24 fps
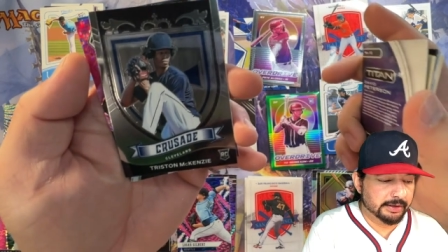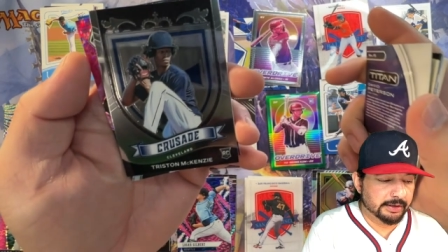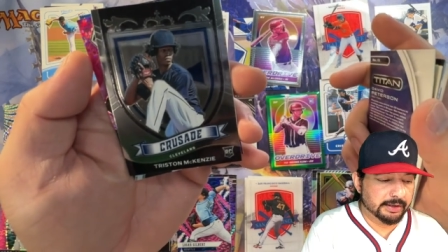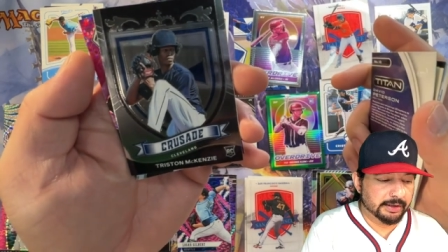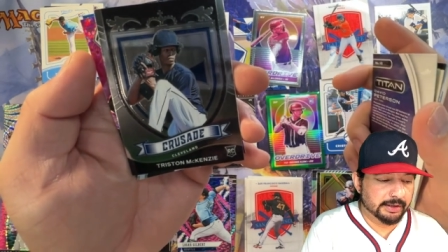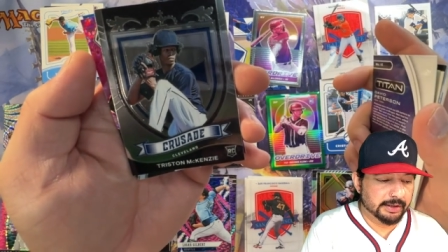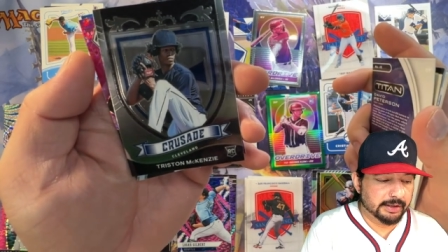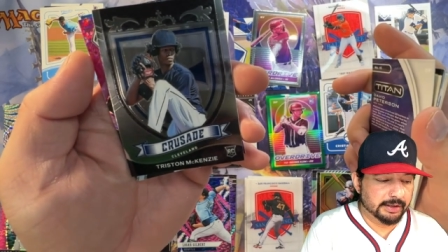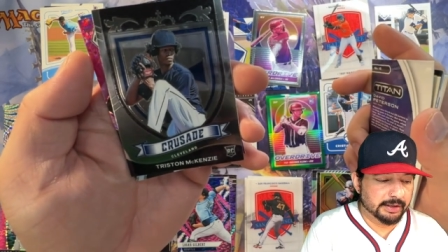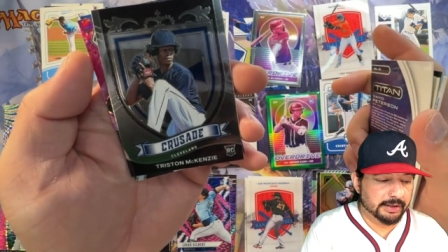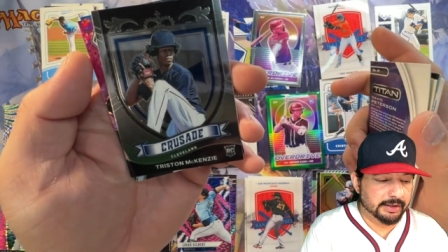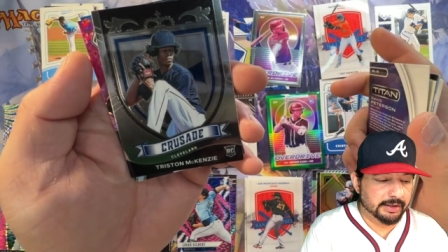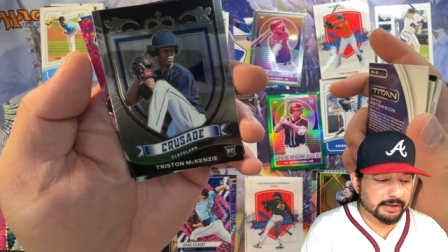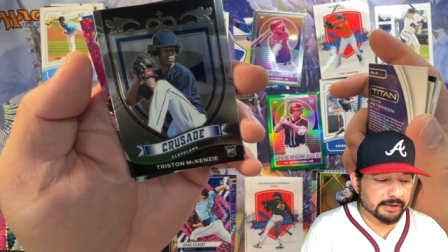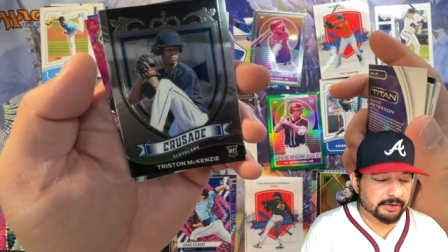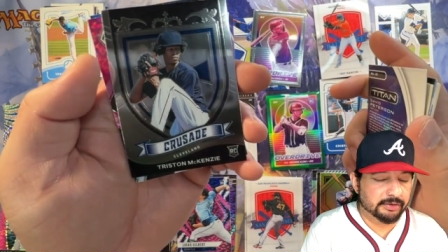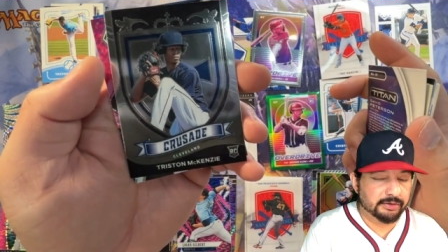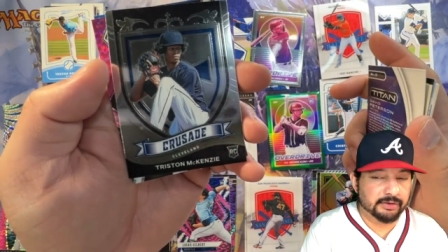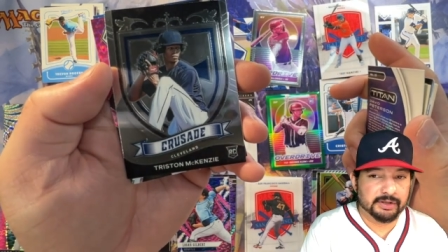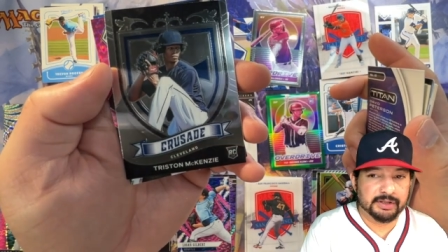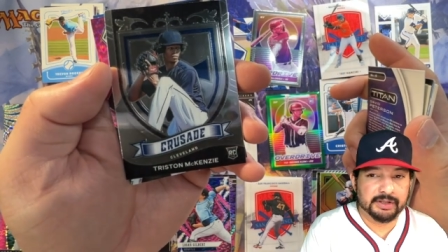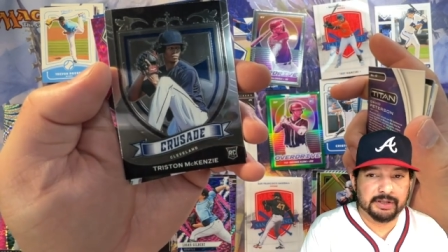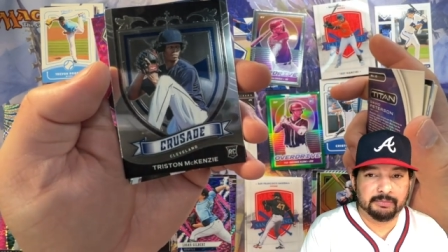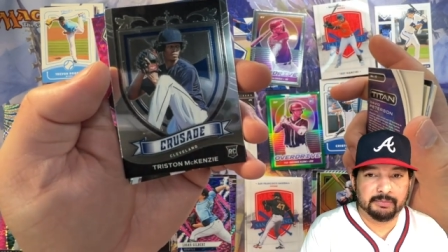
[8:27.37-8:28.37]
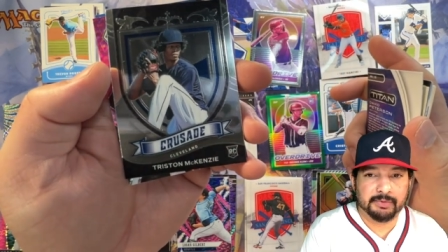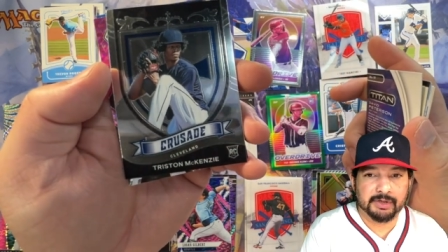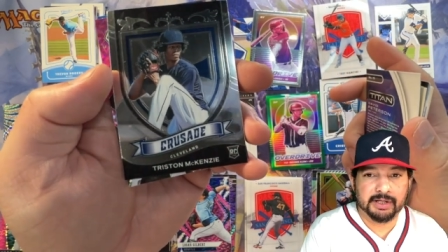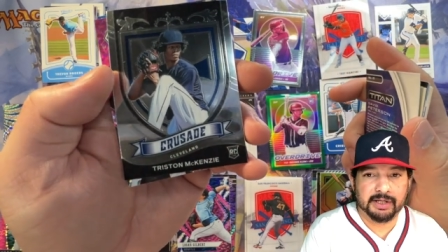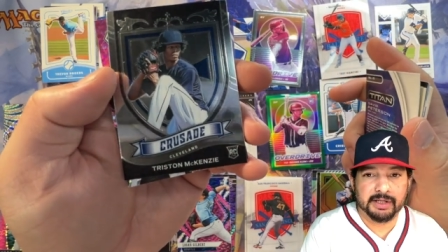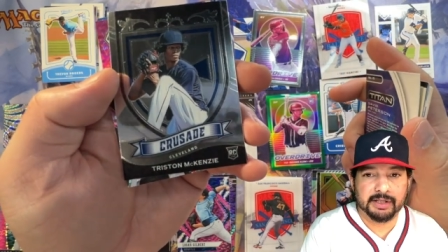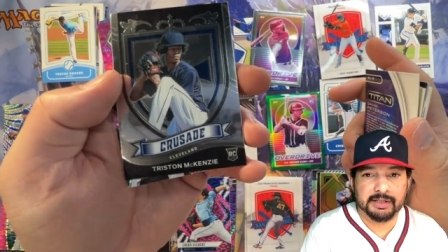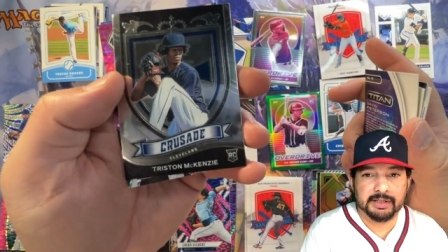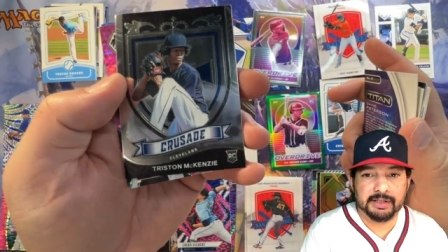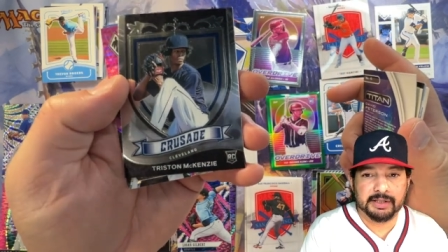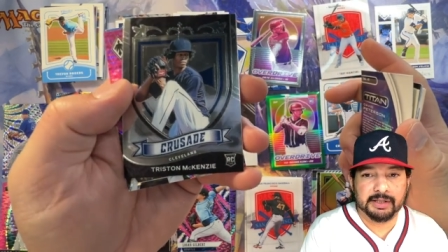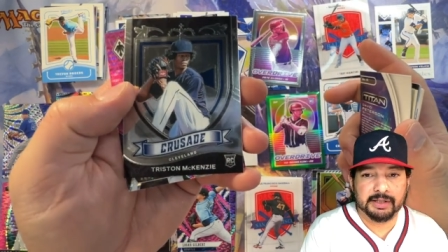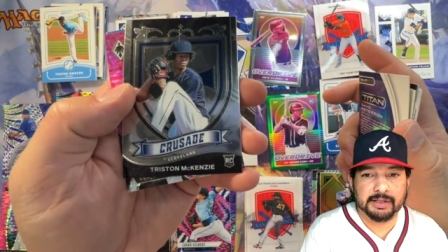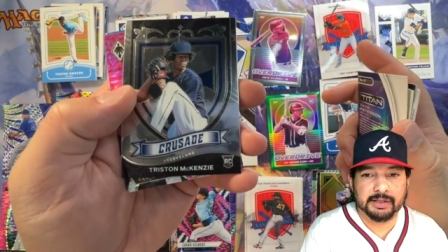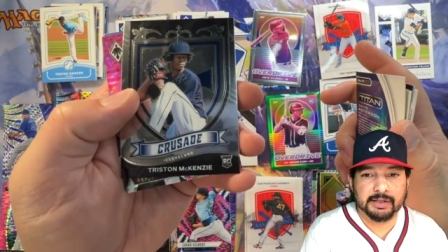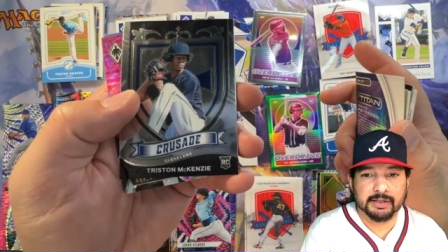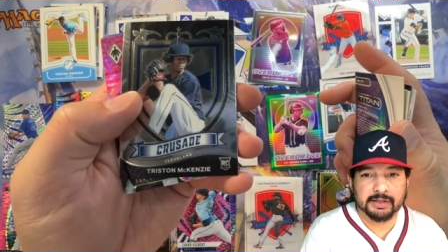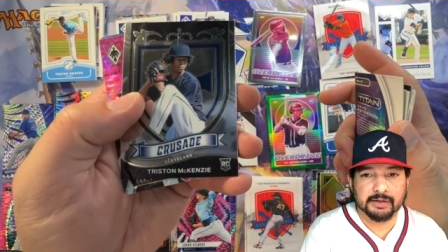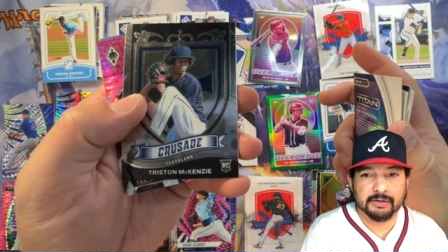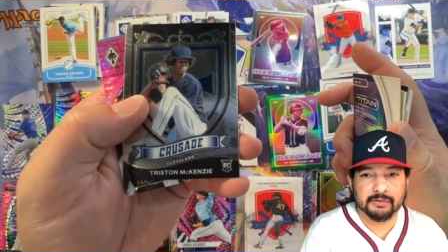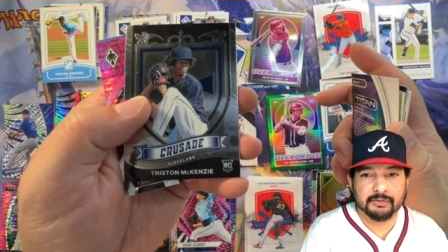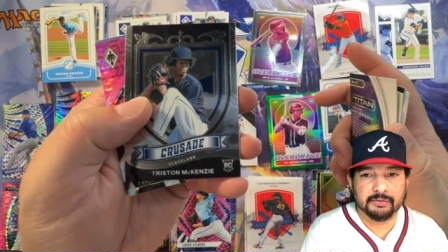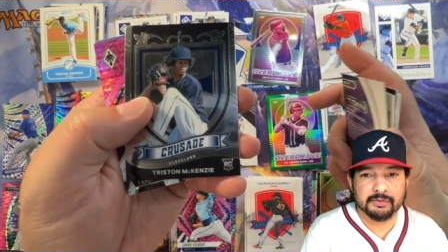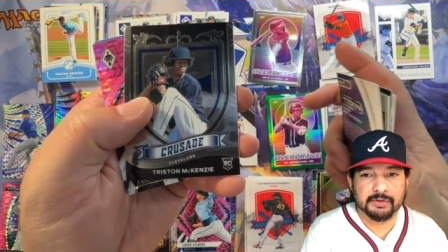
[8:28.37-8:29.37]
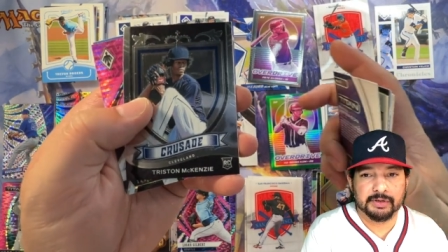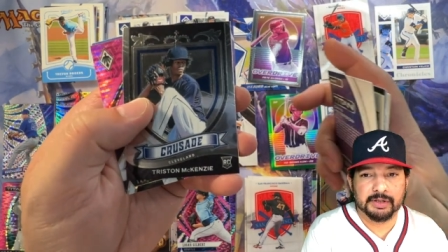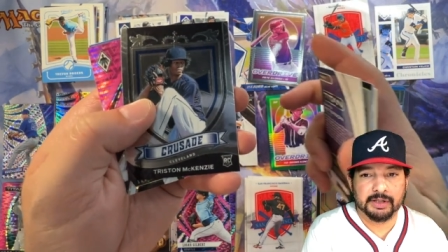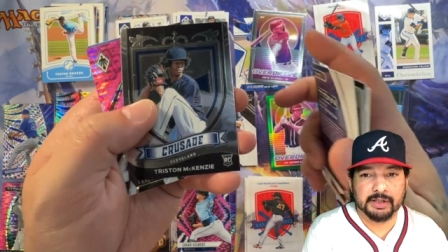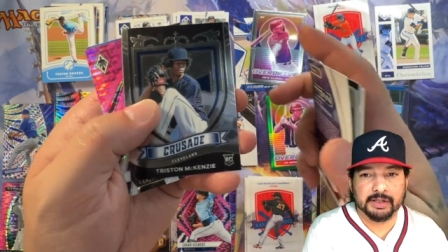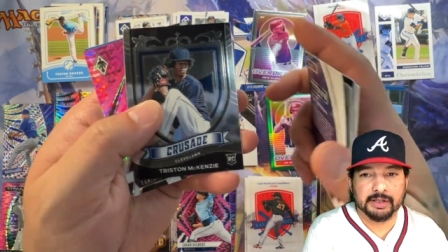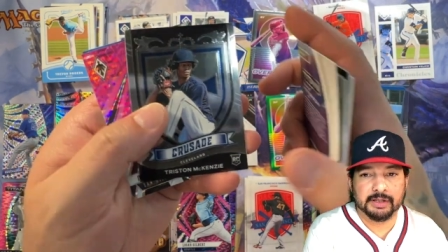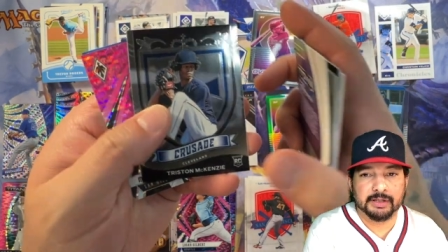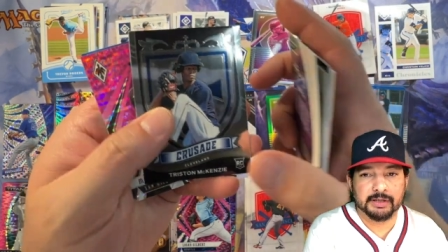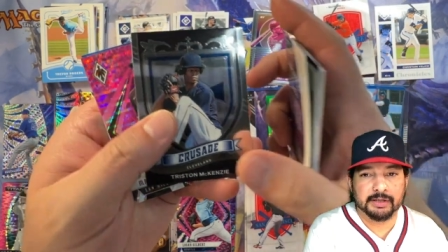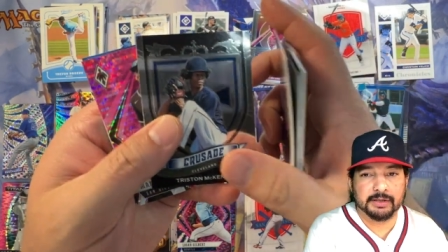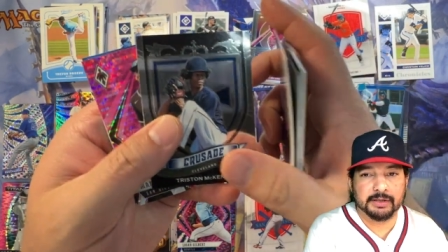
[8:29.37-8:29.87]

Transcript: Uh, Triston McKenzie, Crusade.